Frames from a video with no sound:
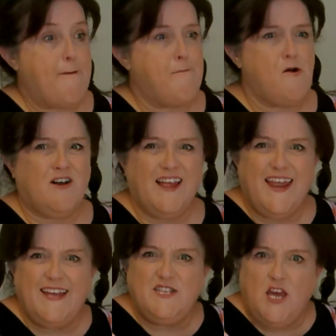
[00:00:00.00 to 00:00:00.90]
What can
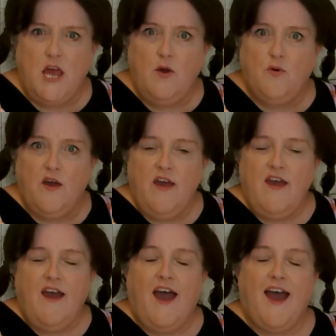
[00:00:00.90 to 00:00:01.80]
I do?
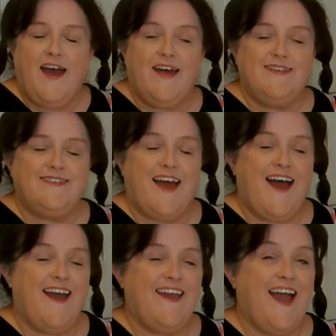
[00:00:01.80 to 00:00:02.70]
And
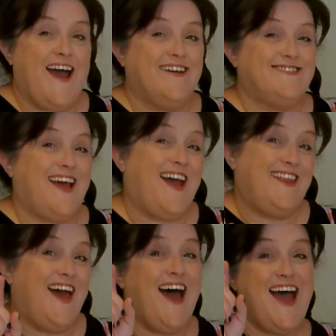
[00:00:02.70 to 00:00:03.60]
I had
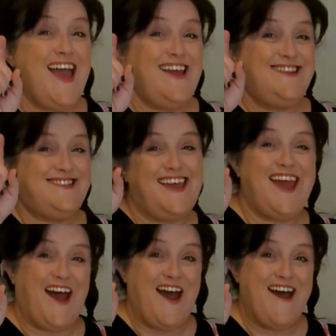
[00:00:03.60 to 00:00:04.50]
an
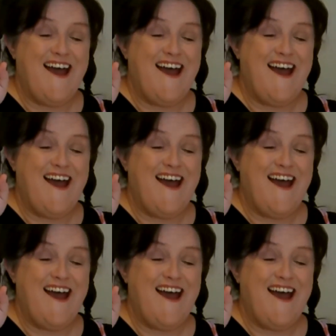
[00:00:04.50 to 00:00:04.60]
idea.